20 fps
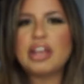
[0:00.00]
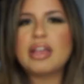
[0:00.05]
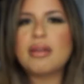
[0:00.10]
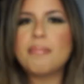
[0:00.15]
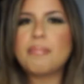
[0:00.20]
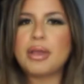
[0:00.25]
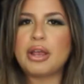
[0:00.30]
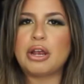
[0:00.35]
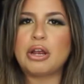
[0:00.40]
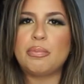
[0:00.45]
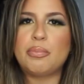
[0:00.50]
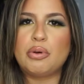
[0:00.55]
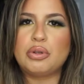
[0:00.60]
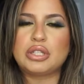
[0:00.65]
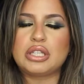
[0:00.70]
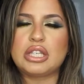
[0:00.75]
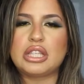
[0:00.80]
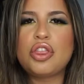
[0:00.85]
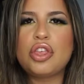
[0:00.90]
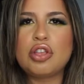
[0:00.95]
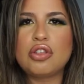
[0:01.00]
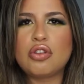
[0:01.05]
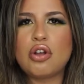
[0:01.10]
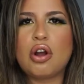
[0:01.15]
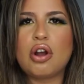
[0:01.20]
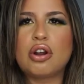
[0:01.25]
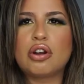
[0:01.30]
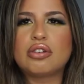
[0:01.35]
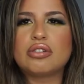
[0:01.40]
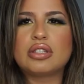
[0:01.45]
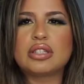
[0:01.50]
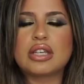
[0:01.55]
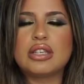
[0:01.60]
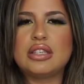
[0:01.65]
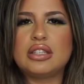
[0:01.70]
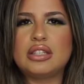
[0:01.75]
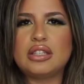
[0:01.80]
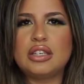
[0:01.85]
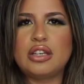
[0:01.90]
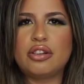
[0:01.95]
comparable to the NARS
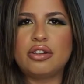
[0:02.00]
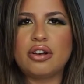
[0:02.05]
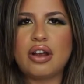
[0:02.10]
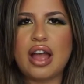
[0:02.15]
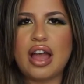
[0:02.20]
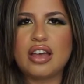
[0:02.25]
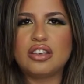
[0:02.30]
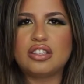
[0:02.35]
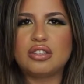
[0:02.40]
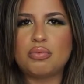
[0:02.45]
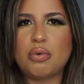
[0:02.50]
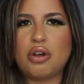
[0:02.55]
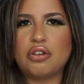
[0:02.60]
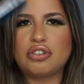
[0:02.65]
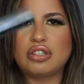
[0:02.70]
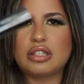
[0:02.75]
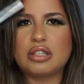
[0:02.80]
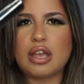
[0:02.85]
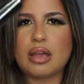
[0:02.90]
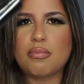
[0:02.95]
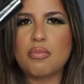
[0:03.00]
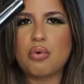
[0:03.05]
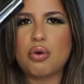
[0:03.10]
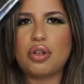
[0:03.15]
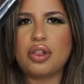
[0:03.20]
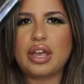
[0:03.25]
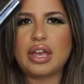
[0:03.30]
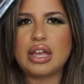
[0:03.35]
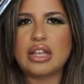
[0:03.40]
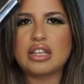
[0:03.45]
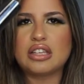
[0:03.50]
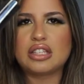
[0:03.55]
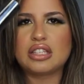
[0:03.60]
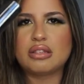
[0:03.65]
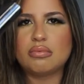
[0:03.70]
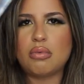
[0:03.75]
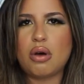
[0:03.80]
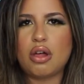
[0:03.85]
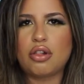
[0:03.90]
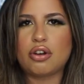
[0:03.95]
concealer as well just like more like in a
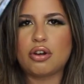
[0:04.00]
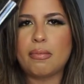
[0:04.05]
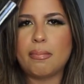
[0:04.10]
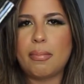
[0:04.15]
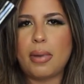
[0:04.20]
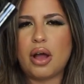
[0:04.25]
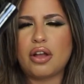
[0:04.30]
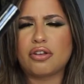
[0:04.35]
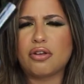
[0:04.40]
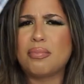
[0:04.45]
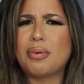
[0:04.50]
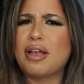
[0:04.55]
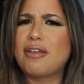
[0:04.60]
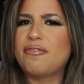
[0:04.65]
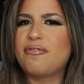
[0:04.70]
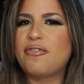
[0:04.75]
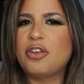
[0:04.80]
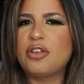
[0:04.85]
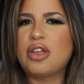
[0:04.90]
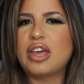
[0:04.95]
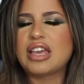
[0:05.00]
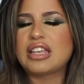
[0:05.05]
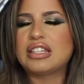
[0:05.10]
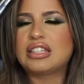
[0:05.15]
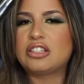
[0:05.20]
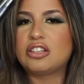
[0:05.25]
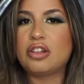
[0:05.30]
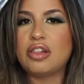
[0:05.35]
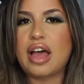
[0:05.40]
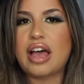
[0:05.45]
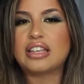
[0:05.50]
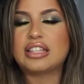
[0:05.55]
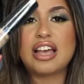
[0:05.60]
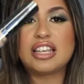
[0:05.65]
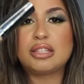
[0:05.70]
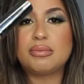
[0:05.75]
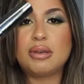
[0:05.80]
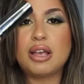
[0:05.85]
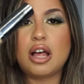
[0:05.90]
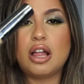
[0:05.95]
smaller bottle but I feel like it still
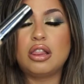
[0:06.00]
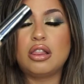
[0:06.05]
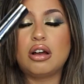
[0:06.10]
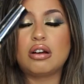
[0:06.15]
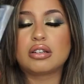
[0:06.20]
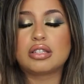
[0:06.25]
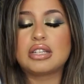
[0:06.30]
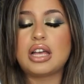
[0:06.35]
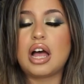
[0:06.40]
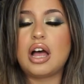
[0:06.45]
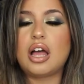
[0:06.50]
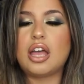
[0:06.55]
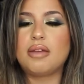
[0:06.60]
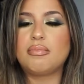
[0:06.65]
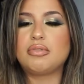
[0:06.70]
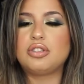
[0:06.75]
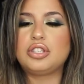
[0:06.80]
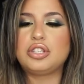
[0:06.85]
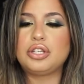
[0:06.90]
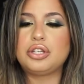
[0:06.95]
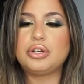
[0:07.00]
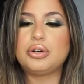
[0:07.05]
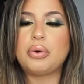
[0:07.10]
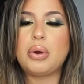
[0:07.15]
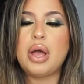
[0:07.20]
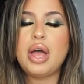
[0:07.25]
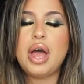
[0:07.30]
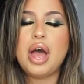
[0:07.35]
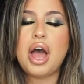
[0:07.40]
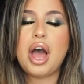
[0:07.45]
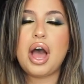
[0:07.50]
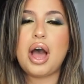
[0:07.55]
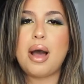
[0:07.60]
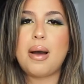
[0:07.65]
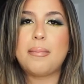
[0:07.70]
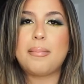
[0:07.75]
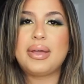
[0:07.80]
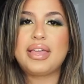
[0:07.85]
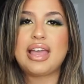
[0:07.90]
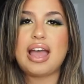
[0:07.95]
lasts me a long time too
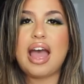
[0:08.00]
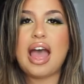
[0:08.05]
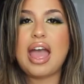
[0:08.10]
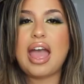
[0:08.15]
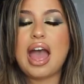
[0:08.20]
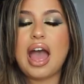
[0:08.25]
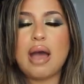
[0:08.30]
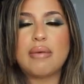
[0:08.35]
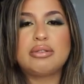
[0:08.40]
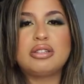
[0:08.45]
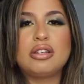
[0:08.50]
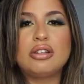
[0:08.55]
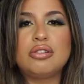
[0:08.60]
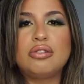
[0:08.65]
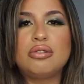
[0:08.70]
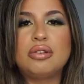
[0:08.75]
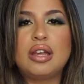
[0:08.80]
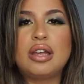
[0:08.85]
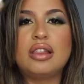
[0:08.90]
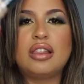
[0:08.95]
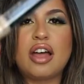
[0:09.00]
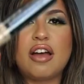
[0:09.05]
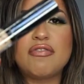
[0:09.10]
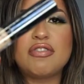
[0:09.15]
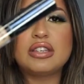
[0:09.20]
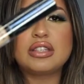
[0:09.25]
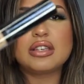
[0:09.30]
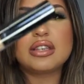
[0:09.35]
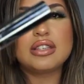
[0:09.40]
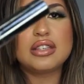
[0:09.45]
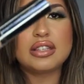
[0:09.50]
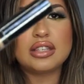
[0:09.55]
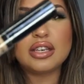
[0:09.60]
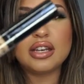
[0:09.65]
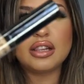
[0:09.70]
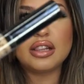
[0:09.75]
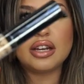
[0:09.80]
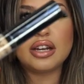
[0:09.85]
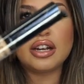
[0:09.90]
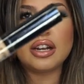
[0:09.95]
um, but yeah I absolutely love this concealer
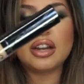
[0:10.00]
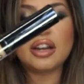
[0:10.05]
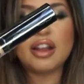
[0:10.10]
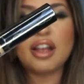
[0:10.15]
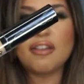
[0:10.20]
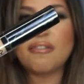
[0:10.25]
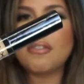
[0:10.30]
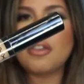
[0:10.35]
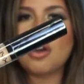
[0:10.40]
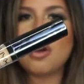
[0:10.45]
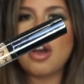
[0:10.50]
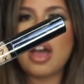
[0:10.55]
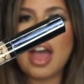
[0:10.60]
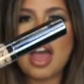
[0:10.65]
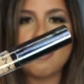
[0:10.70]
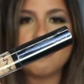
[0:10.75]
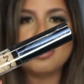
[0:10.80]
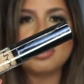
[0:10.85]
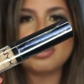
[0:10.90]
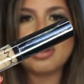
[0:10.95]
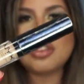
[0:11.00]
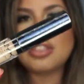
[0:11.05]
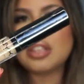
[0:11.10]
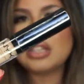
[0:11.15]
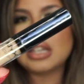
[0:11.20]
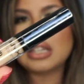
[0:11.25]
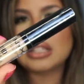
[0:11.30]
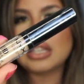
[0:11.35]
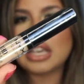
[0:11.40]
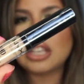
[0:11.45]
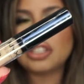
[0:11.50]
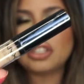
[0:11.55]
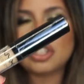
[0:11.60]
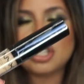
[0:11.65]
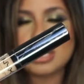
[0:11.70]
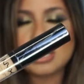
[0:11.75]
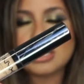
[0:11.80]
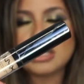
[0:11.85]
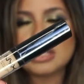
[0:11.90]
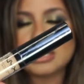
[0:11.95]
concealer. If y'all haven't tried the NYX
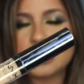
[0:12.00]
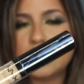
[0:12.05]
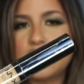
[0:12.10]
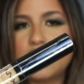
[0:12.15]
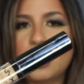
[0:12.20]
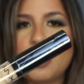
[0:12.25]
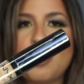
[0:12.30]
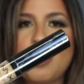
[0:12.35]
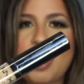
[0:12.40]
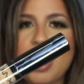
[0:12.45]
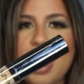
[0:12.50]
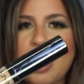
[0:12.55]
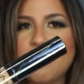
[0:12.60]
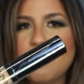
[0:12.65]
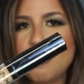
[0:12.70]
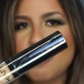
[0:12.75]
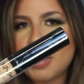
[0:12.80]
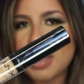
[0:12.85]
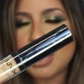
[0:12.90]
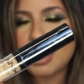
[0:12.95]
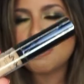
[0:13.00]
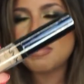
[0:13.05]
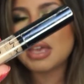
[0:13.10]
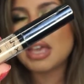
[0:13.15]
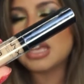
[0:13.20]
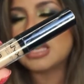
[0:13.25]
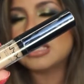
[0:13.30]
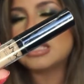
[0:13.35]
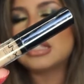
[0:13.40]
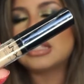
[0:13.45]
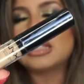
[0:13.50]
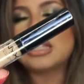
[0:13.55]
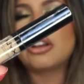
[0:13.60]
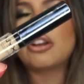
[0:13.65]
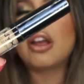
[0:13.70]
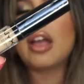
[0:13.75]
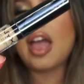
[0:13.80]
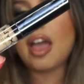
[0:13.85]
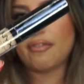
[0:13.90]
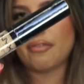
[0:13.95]
HD concealer, where have you been? Because
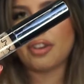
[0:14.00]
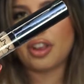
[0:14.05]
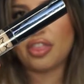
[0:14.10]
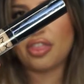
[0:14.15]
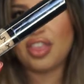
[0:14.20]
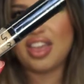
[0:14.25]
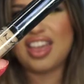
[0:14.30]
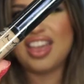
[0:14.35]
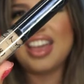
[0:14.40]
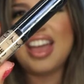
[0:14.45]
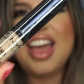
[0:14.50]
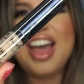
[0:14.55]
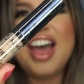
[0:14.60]
they're everything.